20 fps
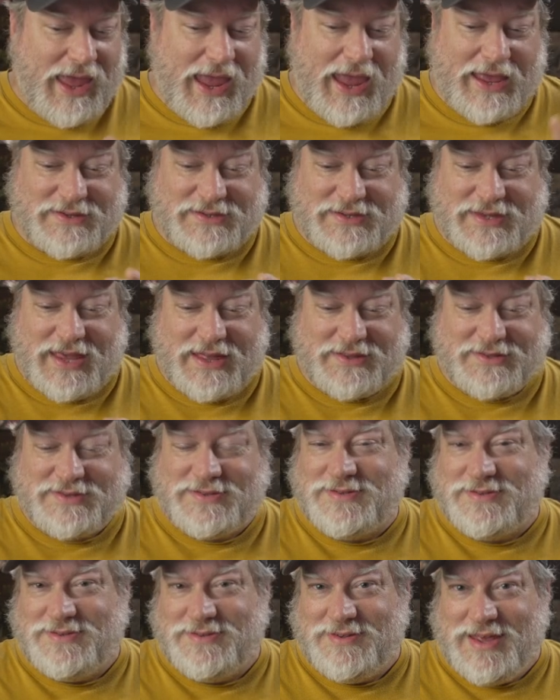
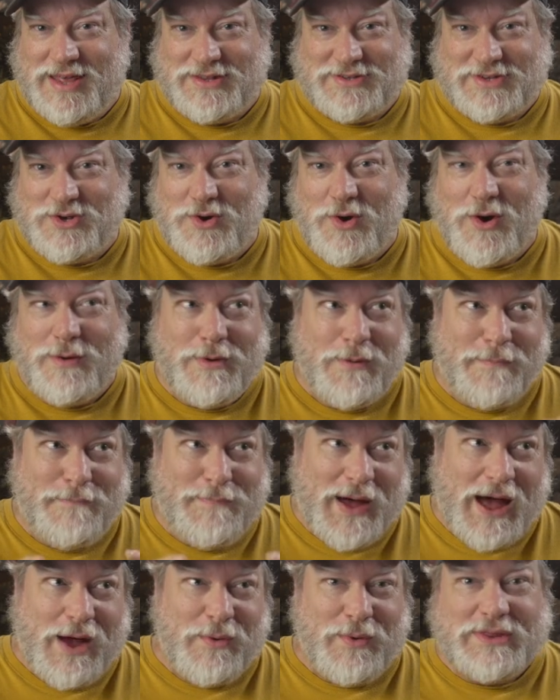It's adorable.
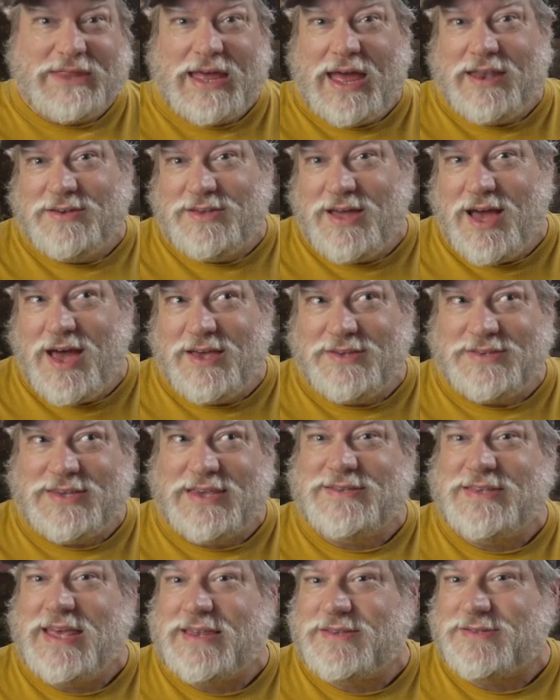But what that does
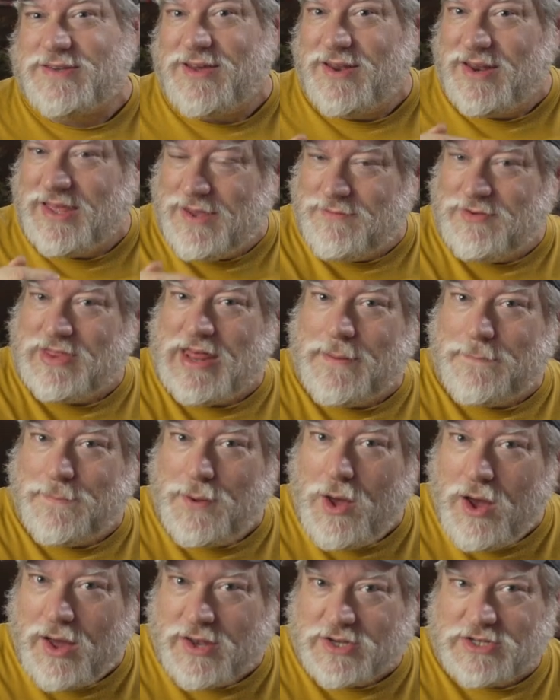is that's gonna give you that
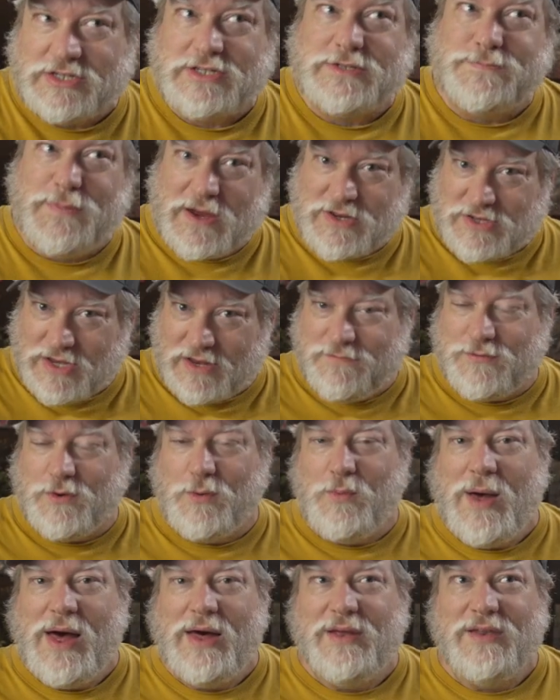punch, especially for
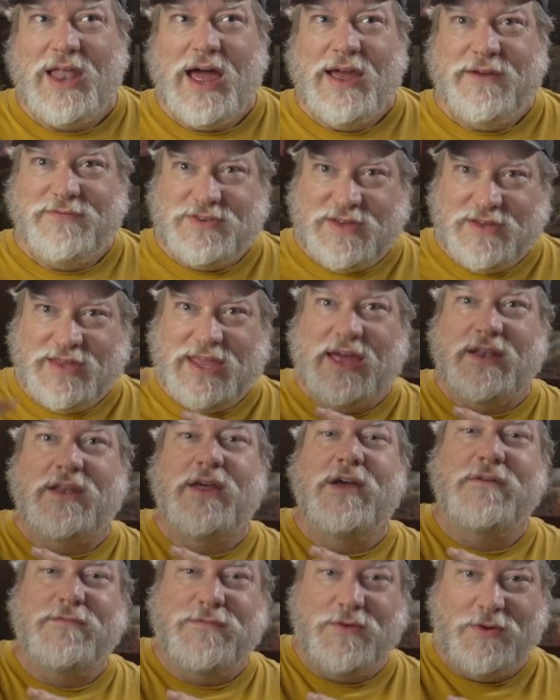wildlife, to get
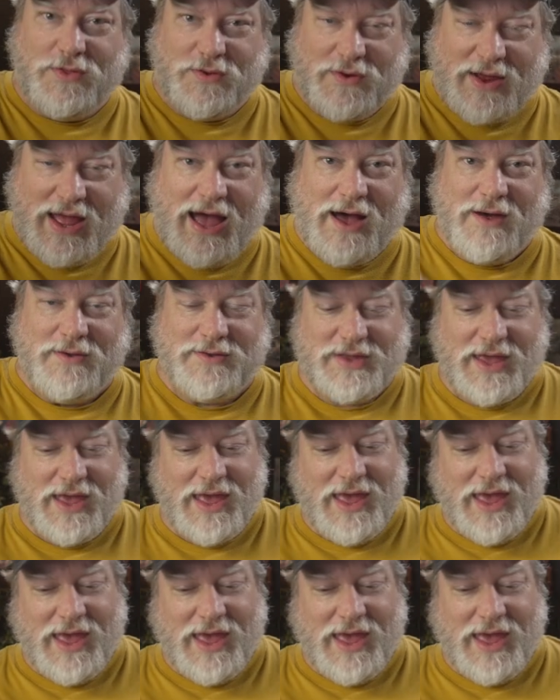further out.